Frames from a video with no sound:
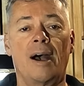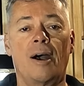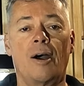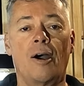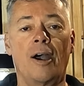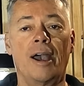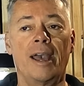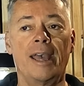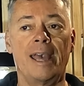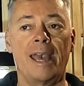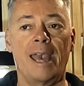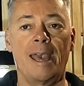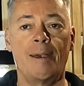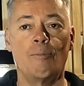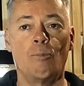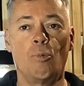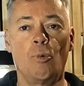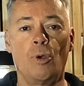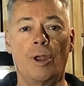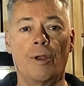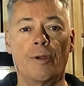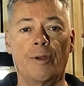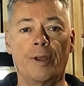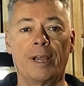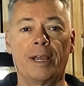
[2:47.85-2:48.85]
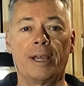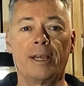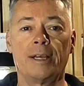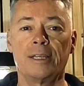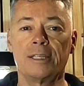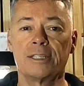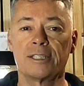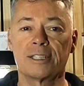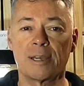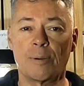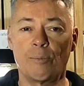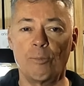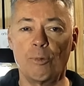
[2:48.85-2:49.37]
I am
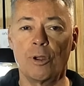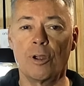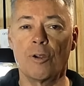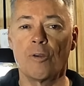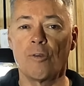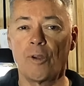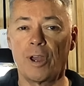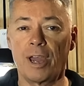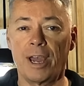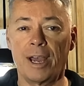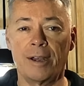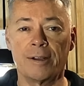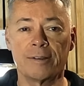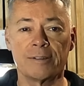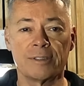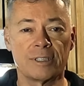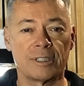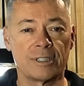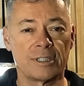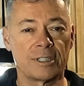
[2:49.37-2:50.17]
wearing somewhere around